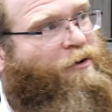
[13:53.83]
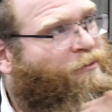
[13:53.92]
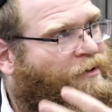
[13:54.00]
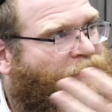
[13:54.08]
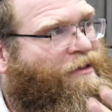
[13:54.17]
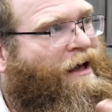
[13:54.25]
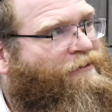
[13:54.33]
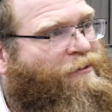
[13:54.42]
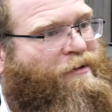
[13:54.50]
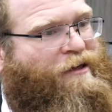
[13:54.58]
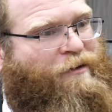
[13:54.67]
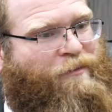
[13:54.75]
when you're
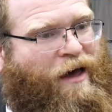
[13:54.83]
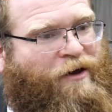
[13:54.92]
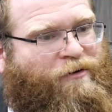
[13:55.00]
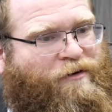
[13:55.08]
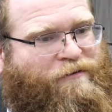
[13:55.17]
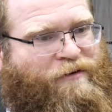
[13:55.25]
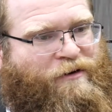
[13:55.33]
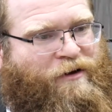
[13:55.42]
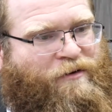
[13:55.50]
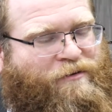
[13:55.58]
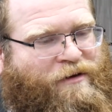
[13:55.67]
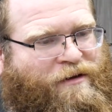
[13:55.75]
davening Mincha Ma'ariv,
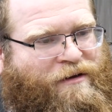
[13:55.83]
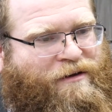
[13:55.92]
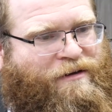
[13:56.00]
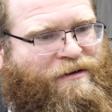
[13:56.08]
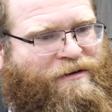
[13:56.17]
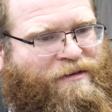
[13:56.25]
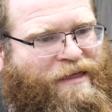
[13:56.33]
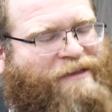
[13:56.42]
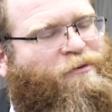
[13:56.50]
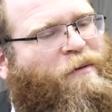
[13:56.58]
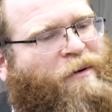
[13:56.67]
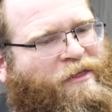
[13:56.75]

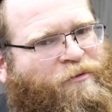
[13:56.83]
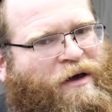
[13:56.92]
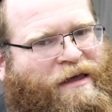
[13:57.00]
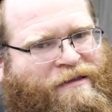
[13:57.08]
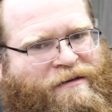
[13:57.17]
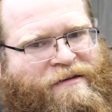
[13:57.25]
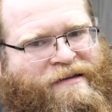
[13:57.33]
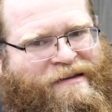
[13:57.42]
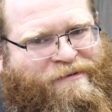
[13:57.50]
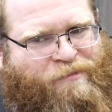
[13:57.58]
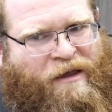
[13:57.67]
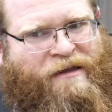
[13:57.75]
that's why, by the way, it does
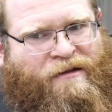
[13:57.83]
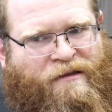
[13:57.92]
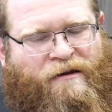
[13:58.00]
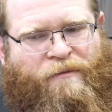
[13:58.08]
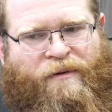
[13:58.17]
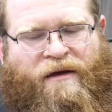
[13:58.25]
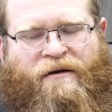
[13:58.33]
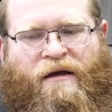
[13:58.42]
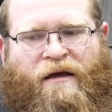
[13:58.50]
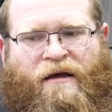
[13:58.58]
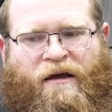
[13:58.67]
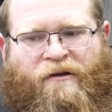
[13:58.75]
explain a little bit
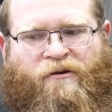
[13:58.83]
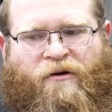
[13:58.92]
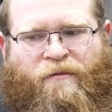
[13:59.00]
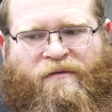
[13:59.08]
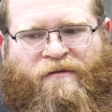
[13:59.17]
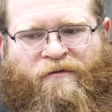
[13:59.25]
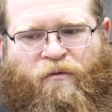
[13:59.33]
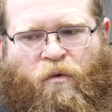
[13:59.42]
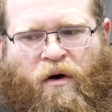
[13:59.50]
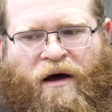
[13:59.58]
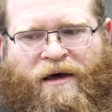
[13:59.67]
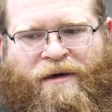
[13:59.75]
in terms of
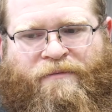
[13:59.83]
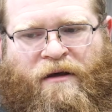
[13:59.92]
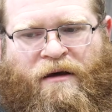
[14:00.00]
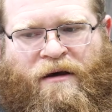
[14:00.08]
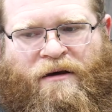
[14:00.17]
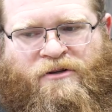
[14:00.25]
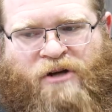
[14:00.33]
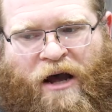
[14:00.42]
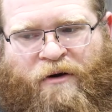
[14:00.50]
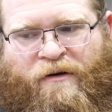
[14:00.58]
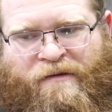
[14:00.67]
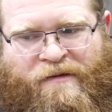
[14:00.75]
why
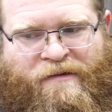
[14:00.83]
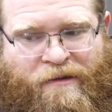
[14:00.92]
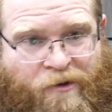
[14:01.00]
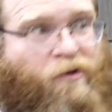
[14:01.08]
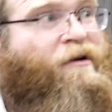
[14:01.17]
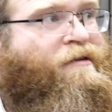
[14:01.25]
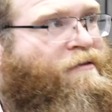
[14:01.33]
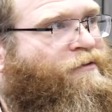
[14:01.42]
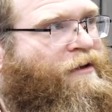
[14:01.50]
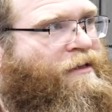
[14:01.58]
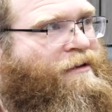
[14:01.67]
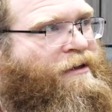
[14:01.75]
Shachris is the longest
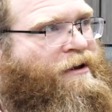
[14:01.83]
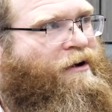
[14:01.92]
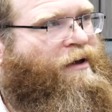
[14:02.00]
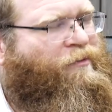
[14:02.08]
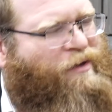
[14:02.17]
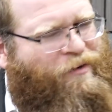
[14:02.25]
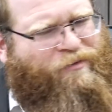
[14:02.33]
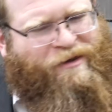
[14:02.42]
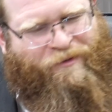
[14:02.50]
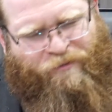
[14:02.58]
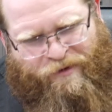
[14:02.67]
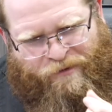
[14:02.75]
tefillah,
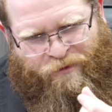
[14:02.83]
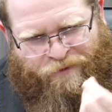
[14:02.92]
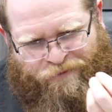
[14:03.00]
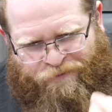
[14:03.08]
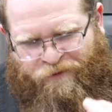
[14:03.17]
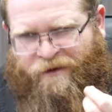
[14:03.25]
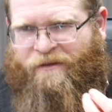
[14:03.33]
and we sort of feel